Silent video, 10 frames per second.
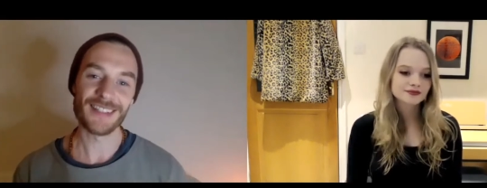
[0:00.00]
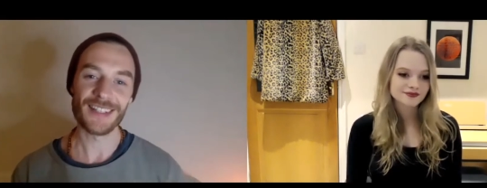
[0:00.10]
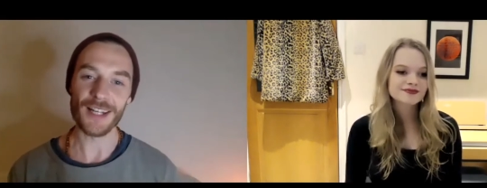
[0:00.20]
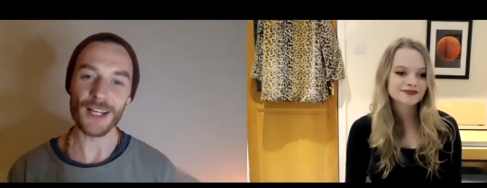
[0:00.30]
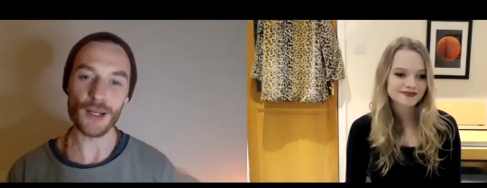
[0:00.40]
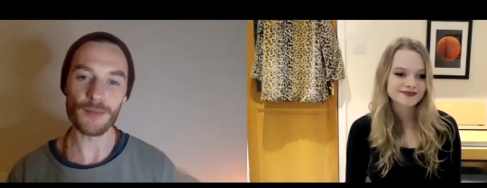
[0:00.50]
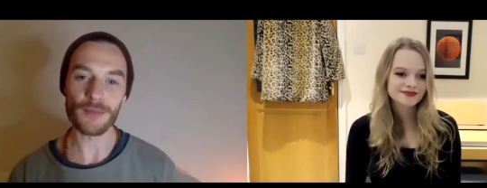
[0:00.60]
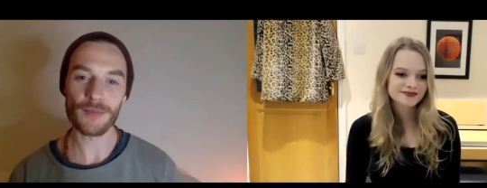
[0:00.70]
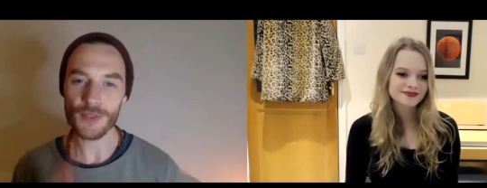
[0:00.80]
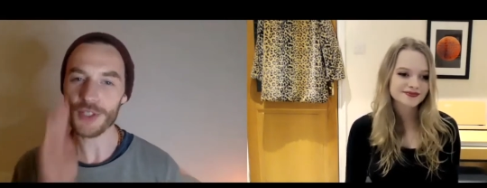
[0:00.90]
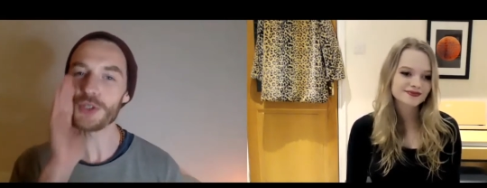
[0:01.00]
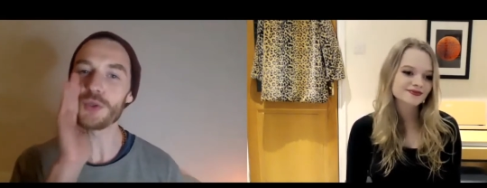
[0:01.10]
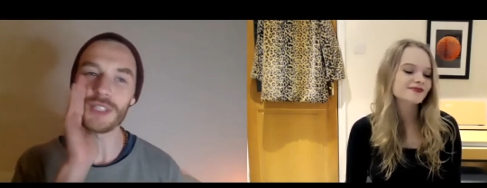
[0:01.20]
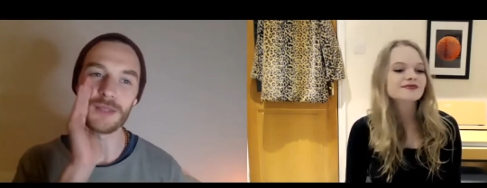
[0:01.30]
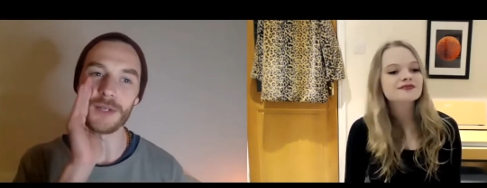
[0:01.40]
Speaker 1: Um, the cool
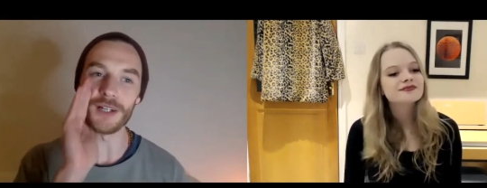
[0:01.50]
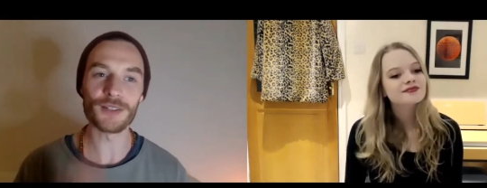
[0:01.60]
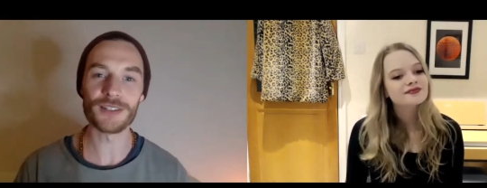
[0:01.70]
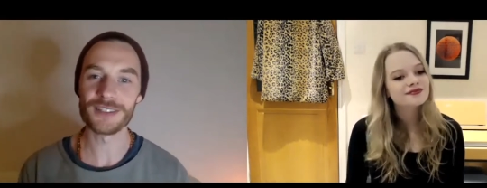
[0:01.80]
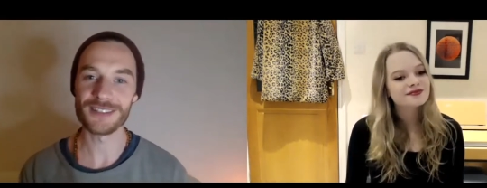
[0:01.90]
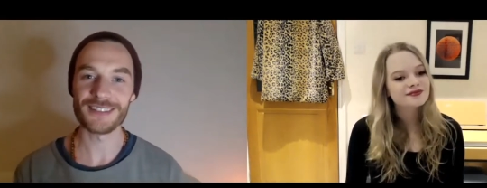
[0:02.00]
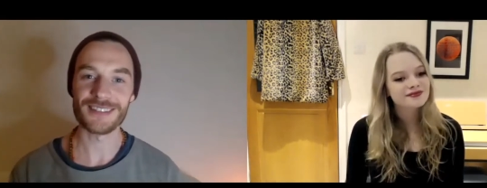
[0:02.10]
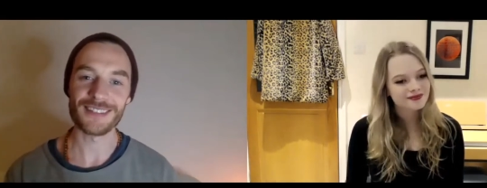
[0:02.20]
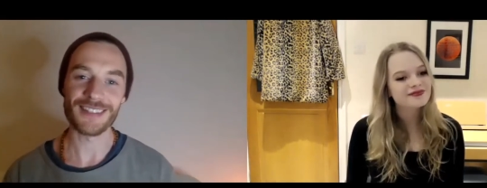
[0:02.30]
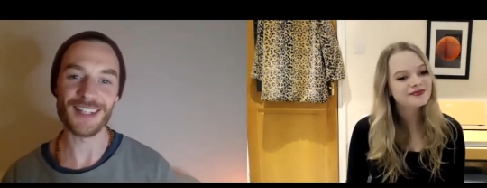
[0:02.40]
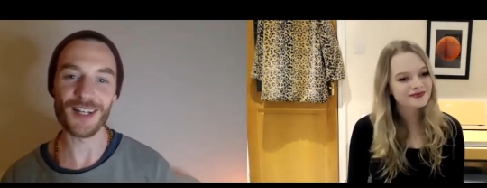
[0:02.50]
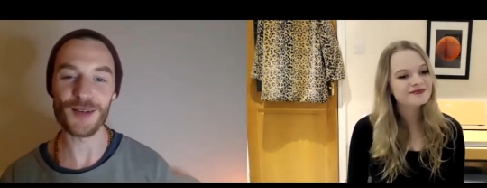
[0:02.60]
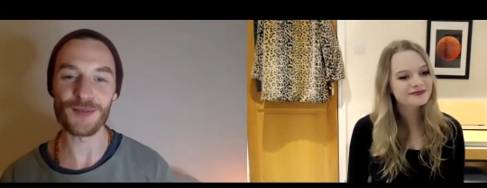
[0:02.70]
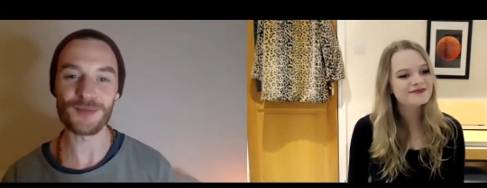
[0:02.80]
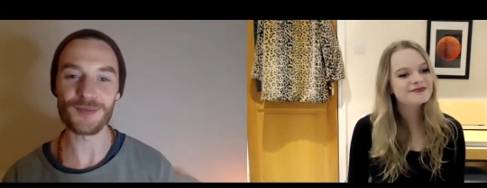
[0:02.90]
emo,
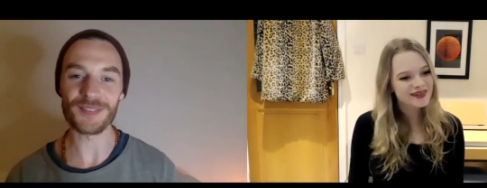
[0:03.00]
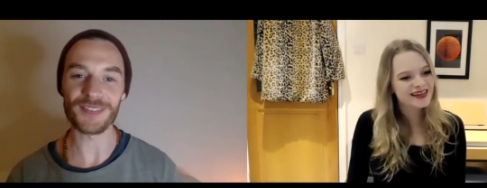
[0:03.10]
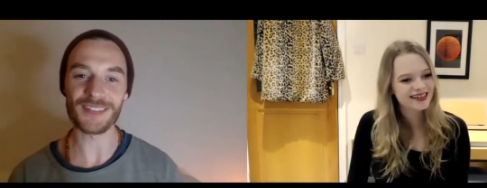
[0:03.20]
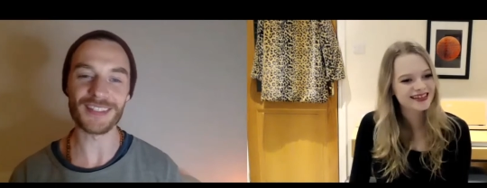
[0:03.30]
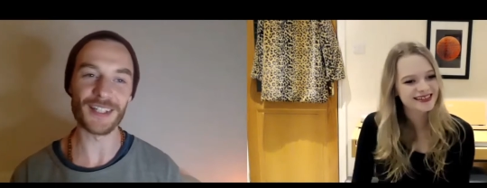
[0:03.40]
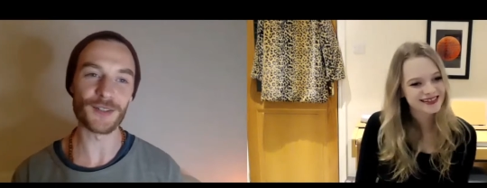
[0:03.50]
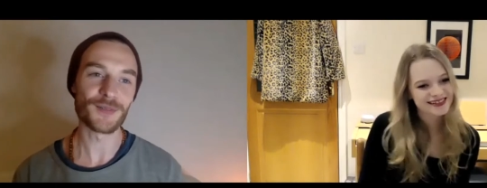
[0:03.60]
um, you know,